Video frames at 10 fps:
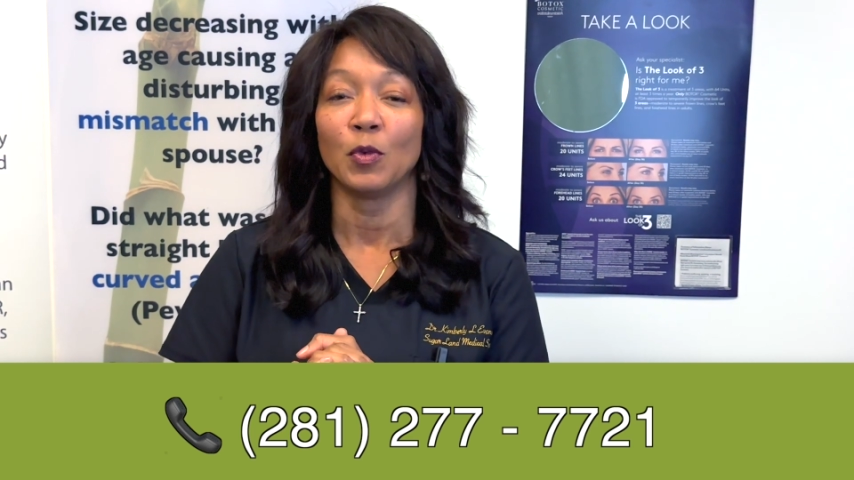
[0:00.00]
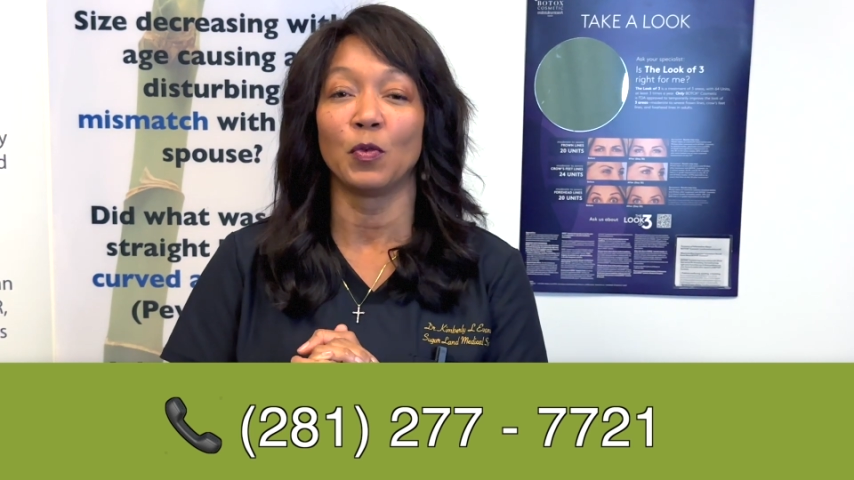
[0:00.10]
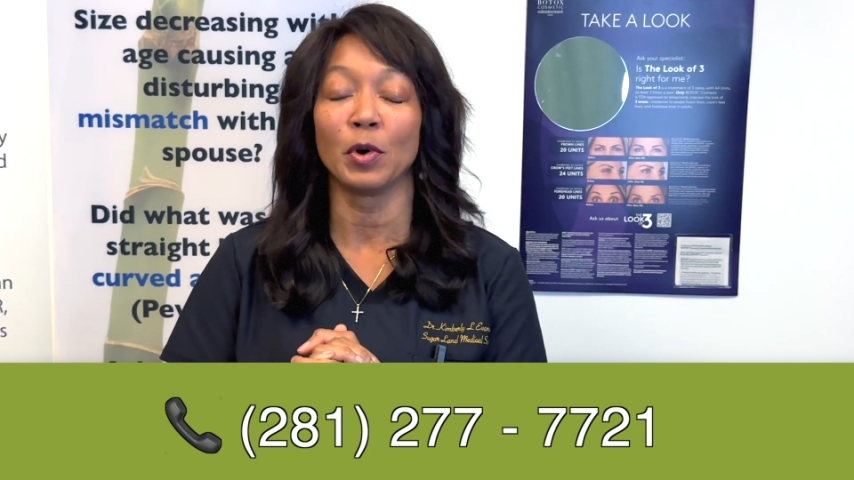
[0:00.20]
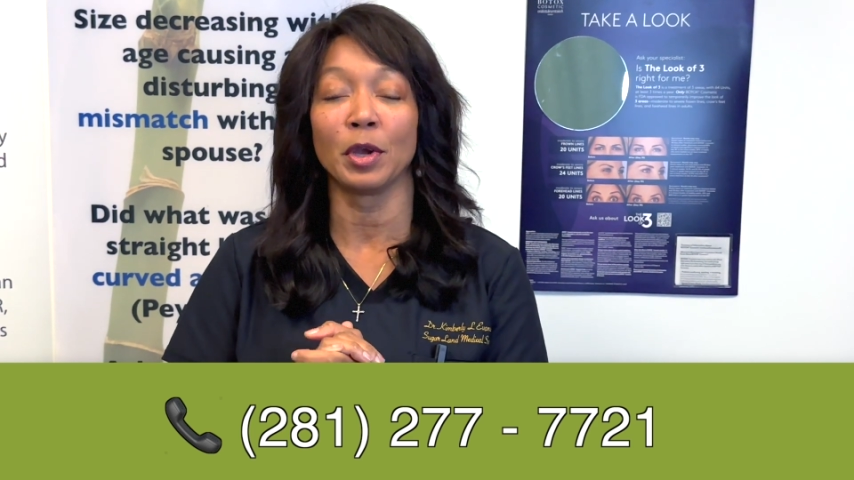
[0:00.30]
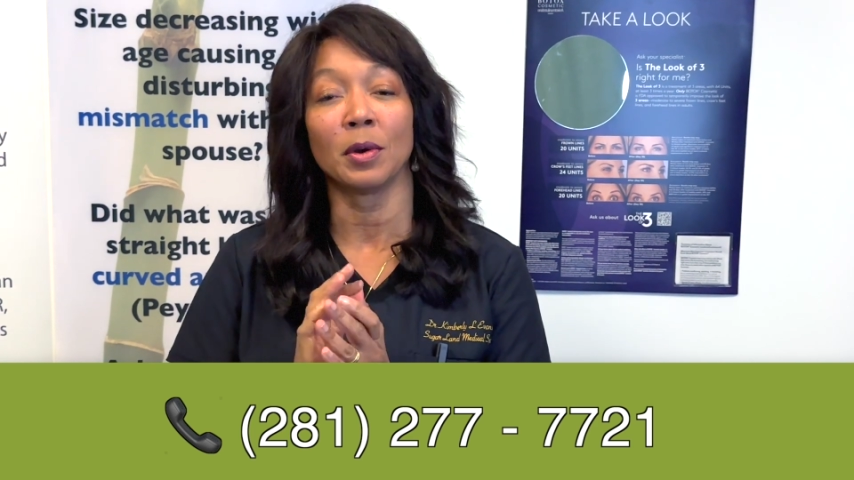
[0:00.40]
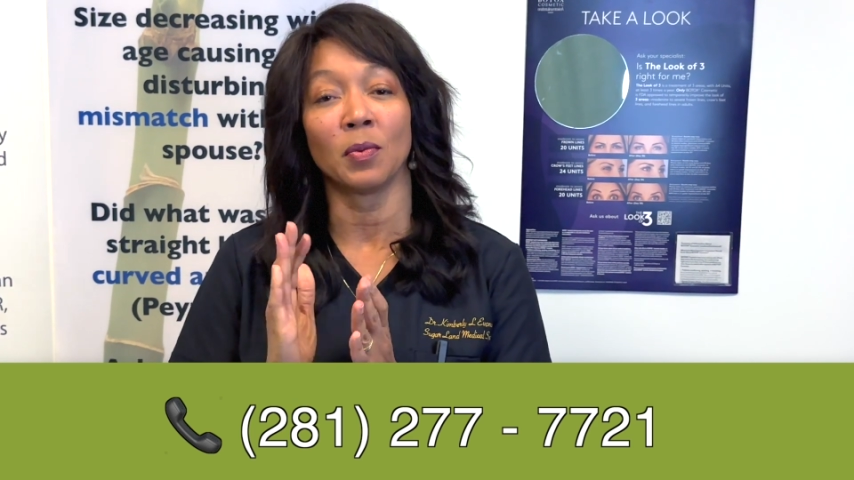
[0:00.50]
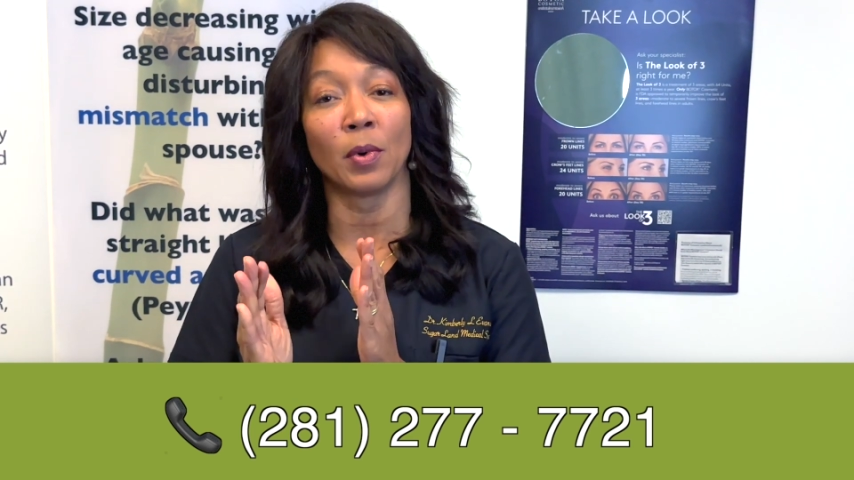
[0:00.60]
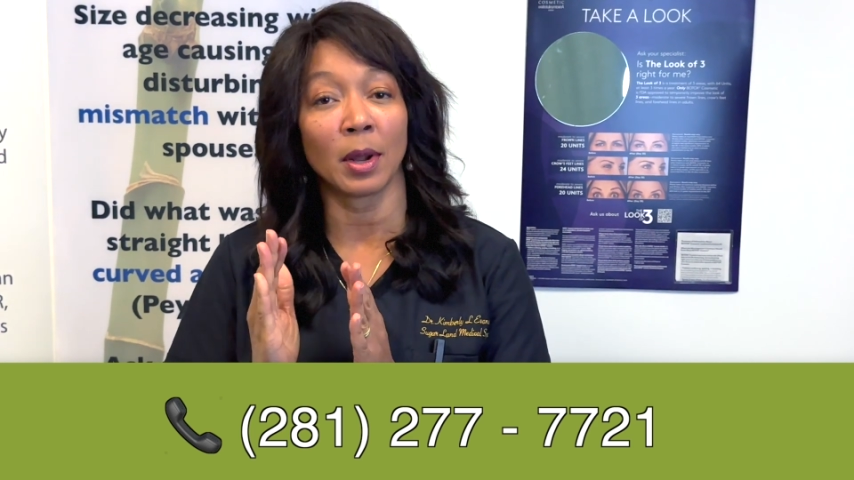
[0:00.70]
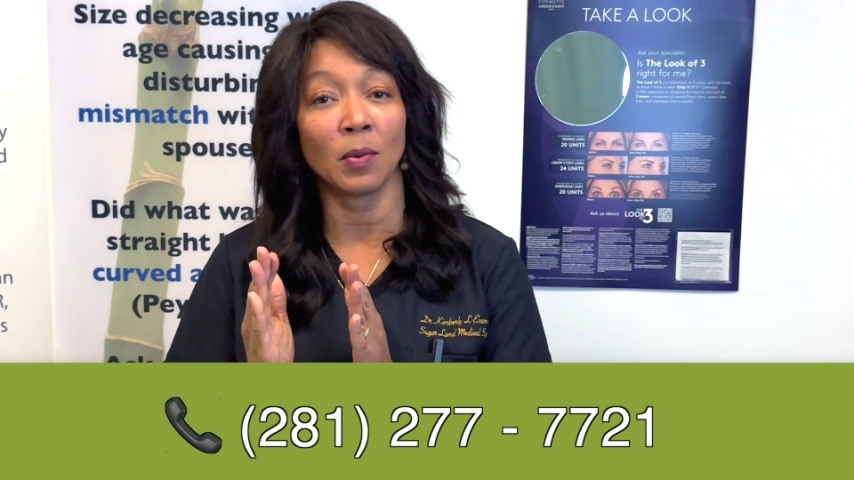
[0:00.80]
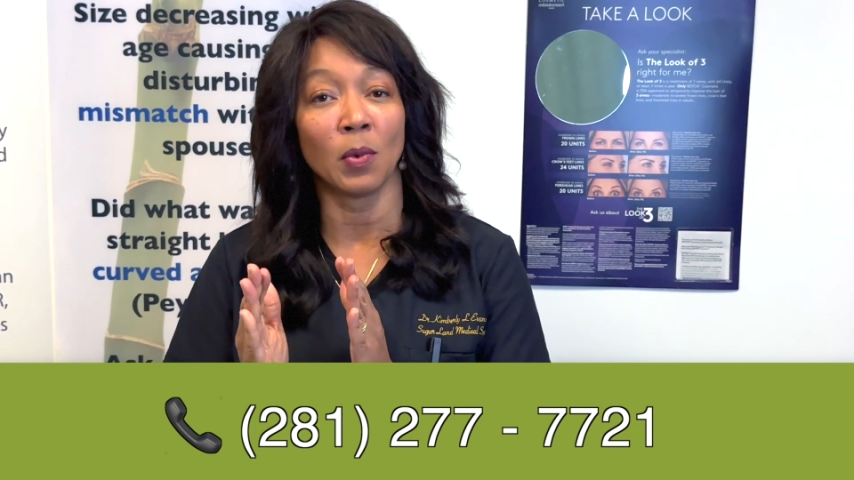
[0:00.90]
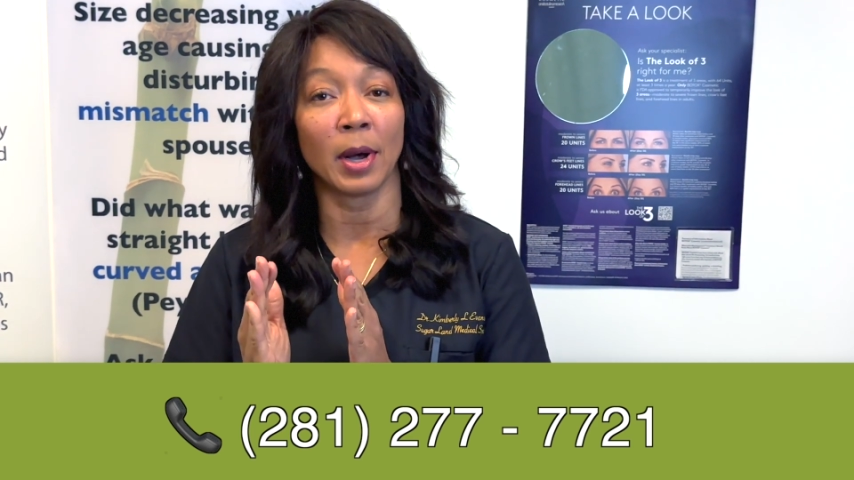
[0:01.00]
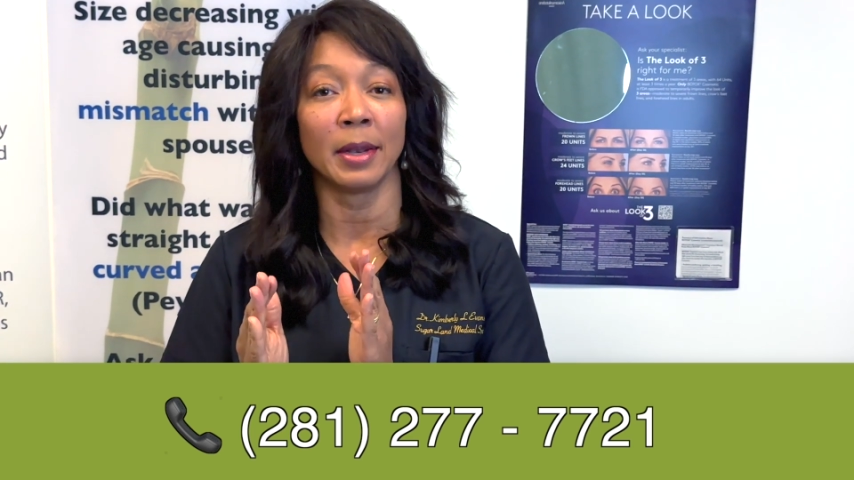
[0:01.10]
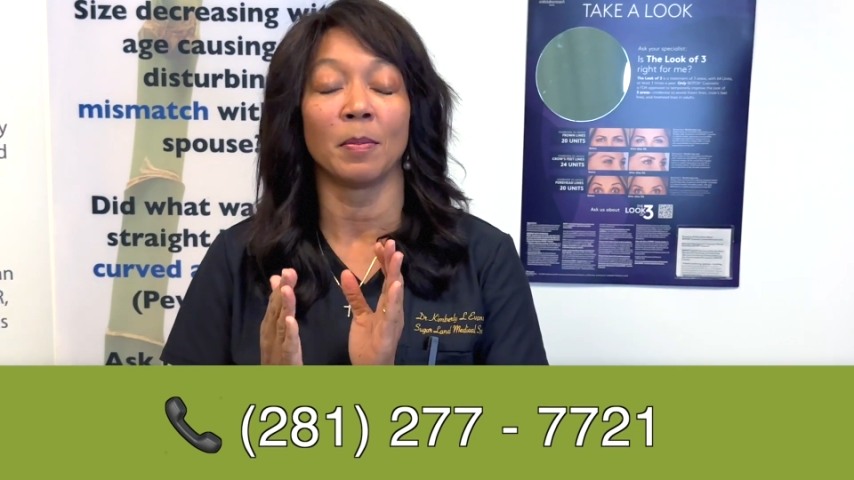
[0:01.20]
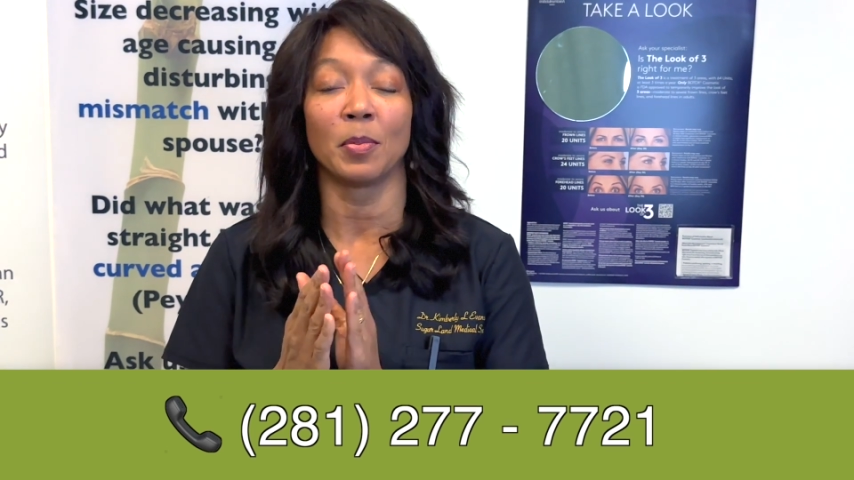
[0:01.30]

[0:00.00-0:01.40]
for your one-on-one